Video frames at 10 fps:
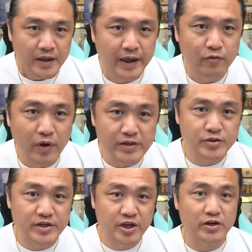And once
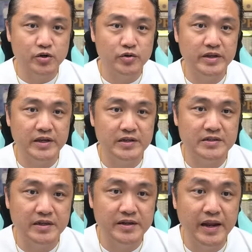we check through this,
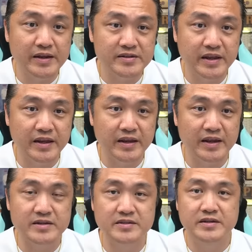the next thing
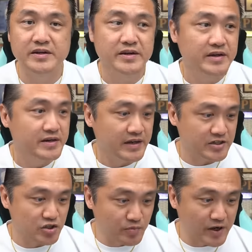is
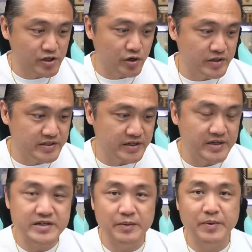there's so much
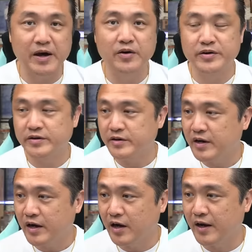concerns about
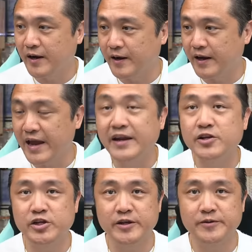
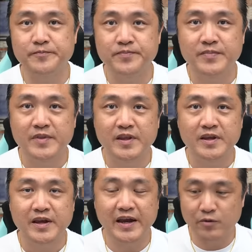energy.
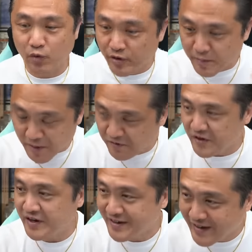And Warren
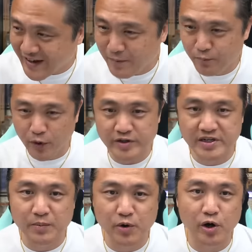Buffett again bought
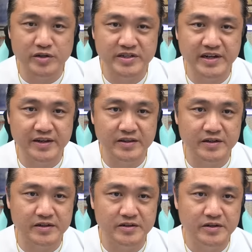some more
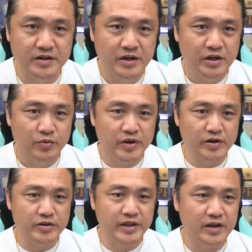Occidental. We're
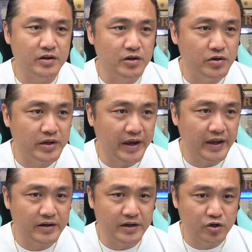going to take a look
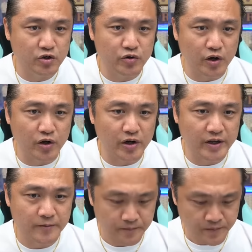at the crude oil.